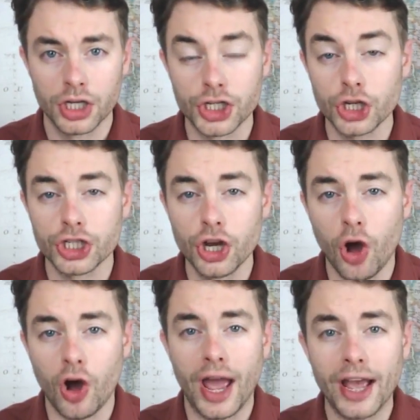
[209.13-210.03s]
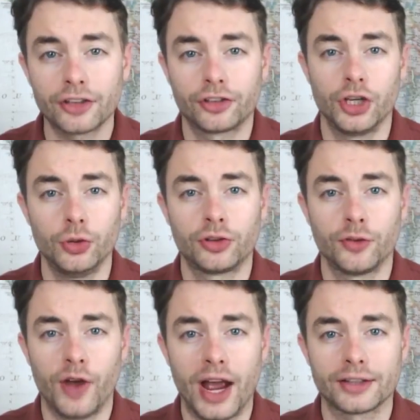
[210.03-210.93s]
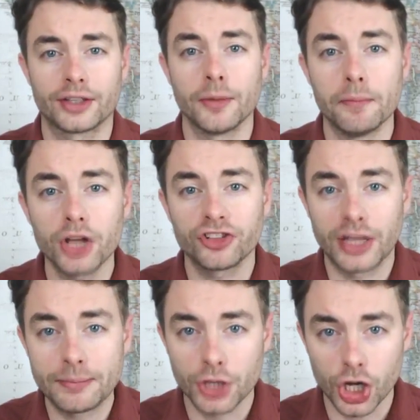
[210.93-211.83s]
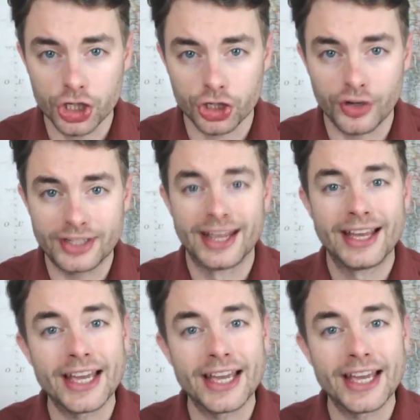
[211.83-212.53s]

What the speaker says: does not excuse the fact that Muslim countries